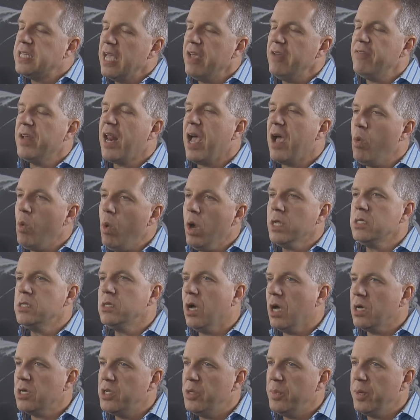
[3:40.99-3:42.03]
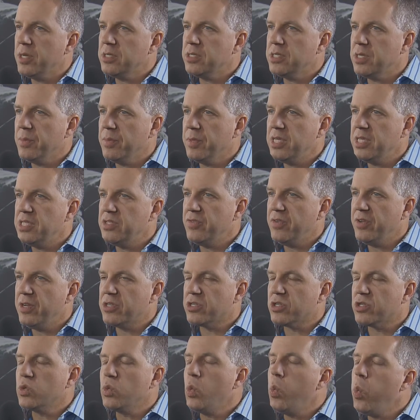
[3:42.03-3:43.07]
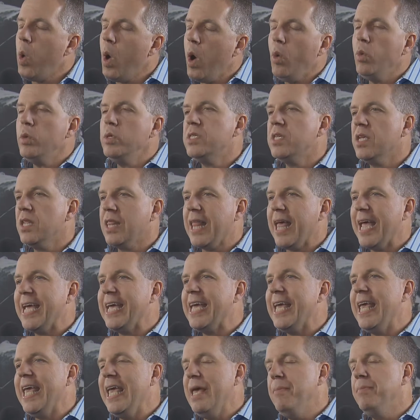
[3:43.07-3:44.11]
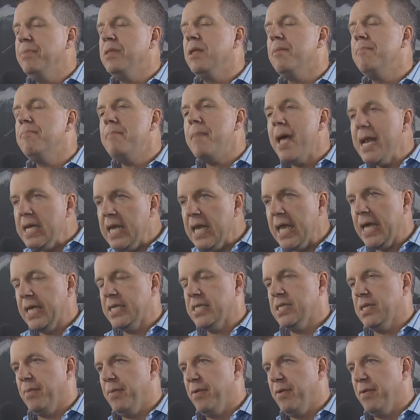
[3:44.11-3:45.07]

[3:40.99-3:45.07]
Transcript: David, I want to talk to you about some of these features. What was it like implementing